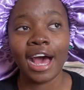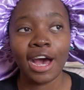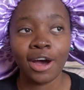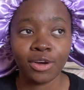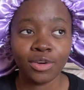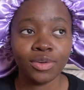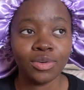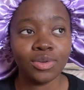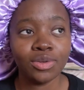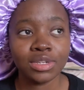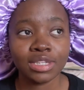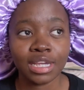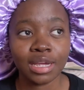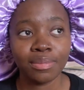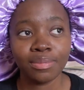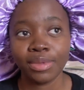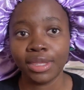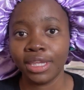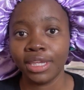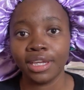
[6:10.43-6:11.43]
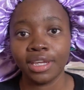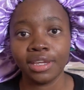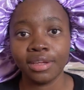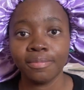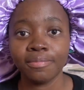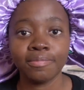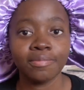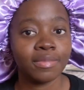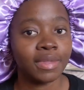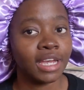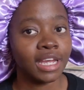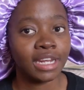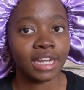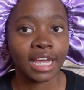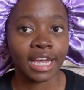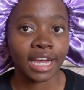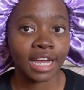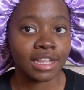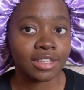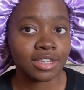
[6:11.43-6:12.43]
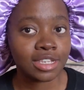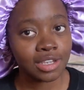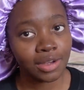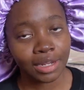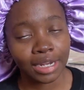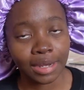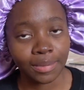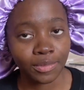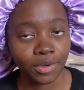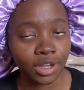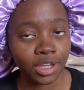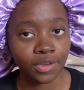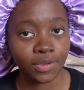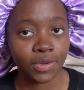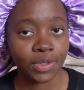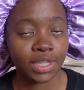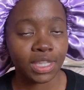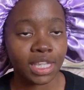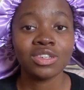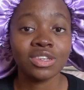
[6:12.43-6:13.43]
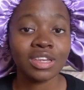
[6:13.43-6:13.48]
I would do something and I can't see what I'm working on.